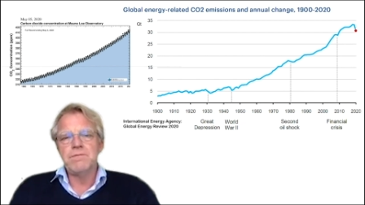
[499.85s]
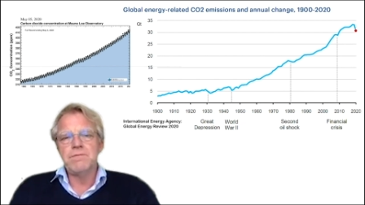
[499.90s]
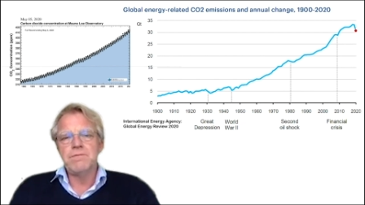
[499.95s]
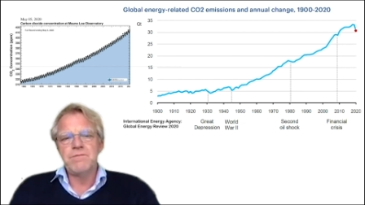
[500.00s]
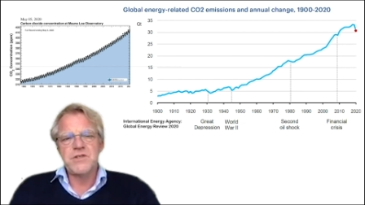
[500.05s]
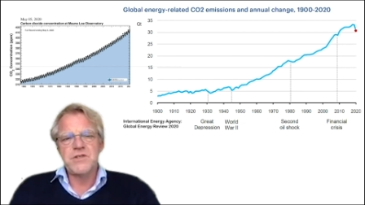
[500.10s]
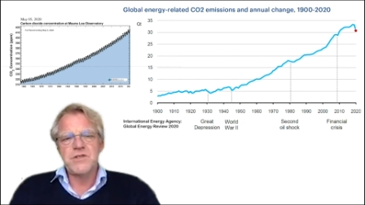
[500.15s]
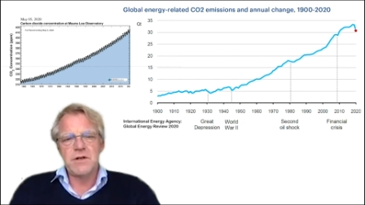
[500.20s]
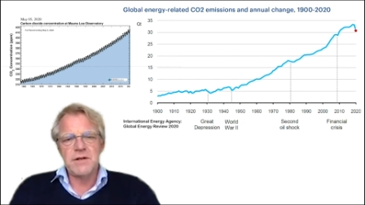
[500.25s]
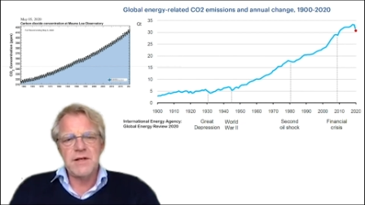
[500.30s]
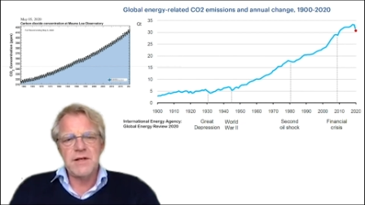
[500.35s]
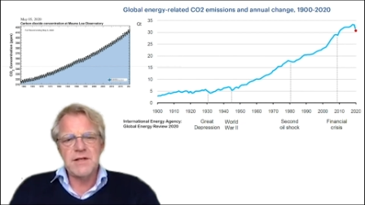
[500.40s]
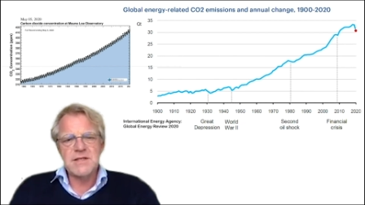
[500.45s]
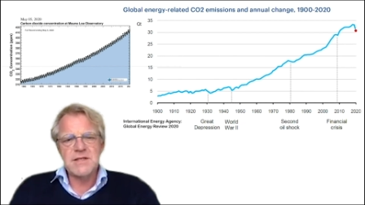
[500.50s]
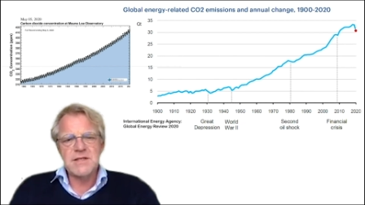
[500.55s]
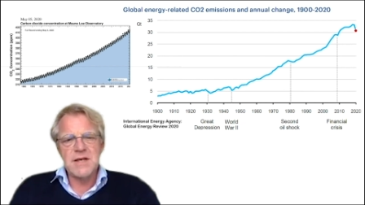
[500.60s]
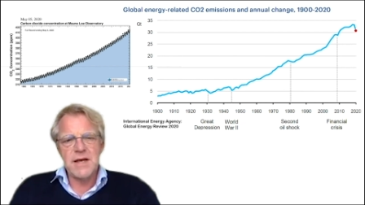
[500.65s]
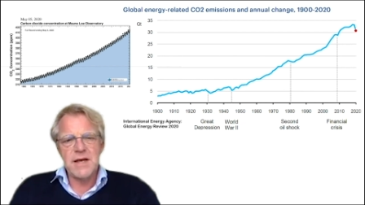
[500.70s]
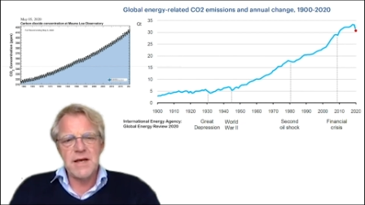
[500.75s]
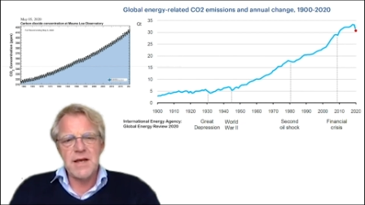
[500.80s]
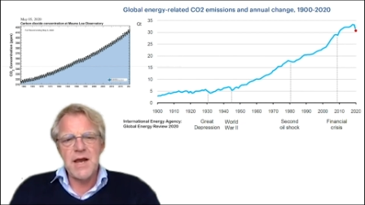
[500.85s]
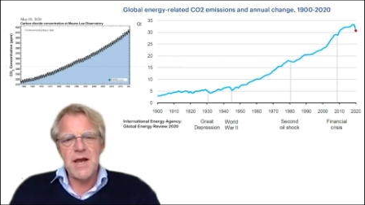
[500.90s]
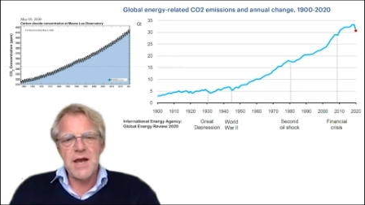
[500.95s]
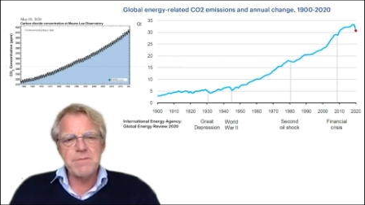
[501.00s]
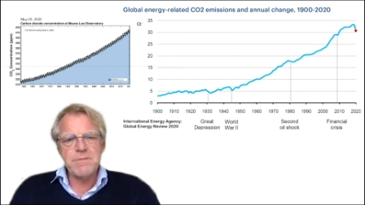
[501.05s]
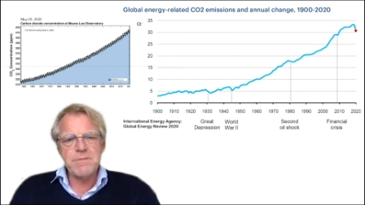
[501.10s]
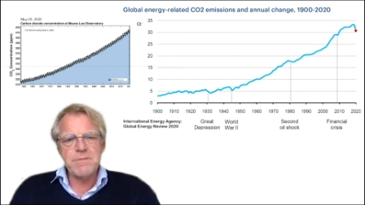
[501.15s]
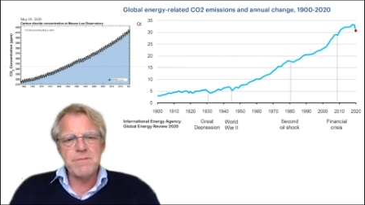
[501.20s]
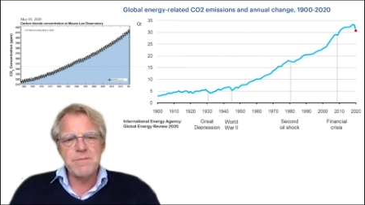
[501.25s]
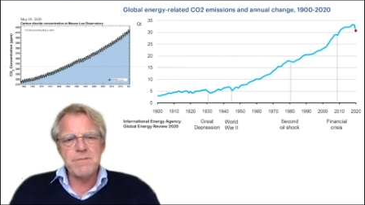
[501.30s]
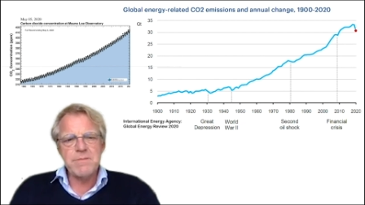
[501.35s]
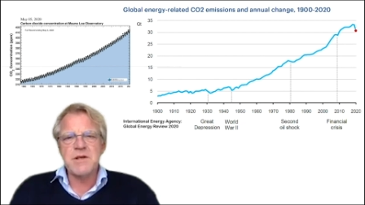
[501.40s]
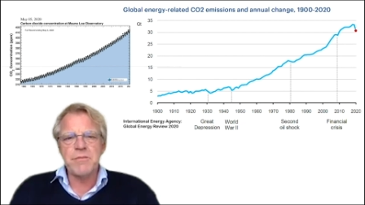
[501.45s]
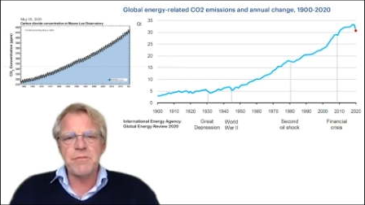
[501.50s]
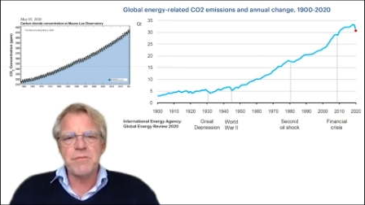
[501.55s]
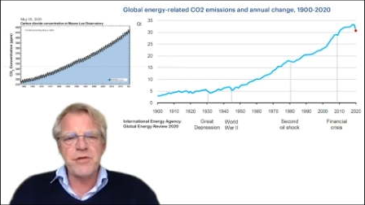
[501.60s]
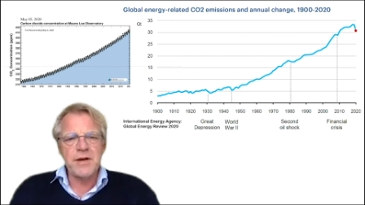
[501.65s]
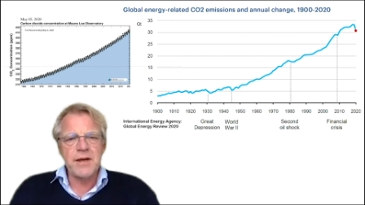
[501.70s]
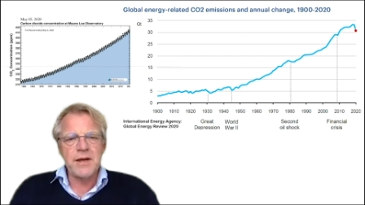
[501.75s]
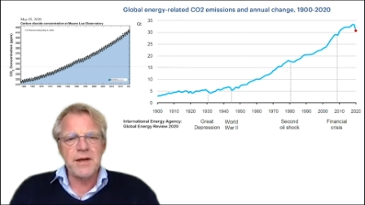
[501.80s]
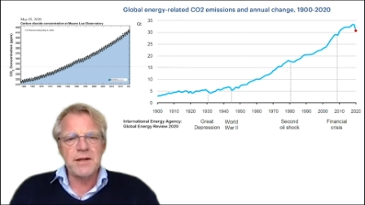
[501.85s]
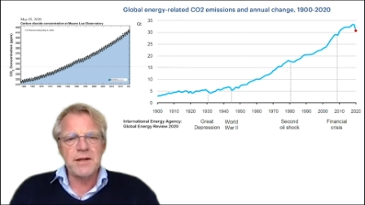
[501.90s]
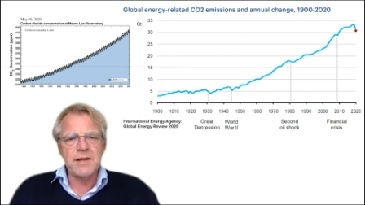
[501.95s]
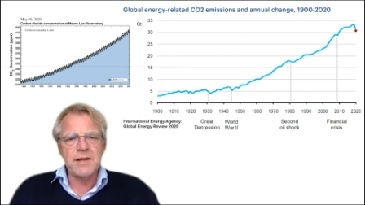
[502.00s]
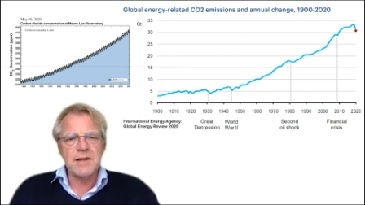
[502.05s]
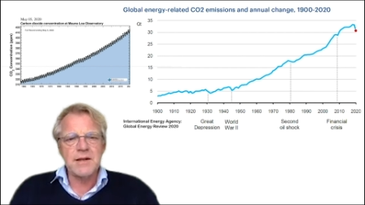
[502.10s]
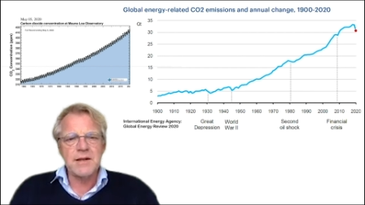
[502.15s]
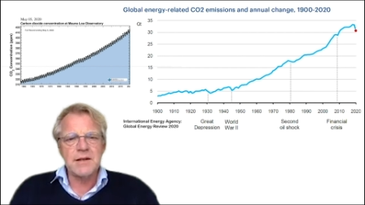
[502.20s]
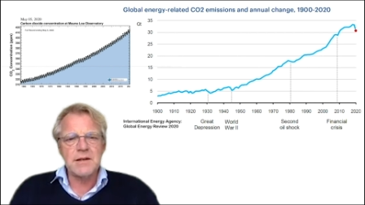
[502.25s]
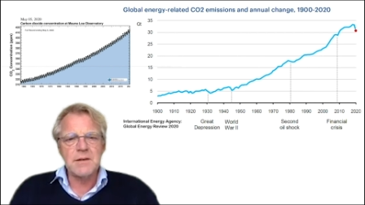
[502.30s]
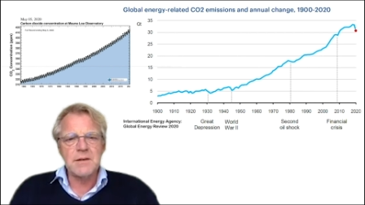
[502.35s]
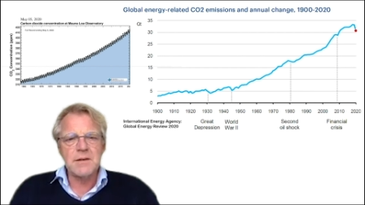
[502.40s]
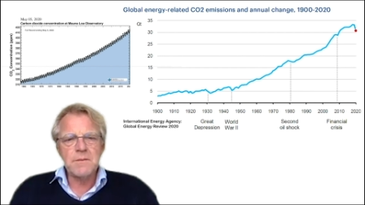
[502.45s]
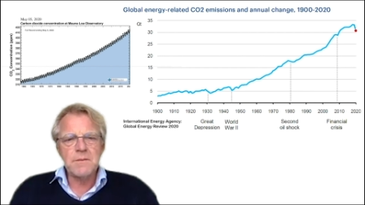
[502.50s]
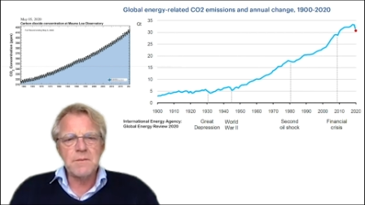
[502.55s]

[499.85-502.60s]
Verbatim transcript: So it's like 8% or something like that.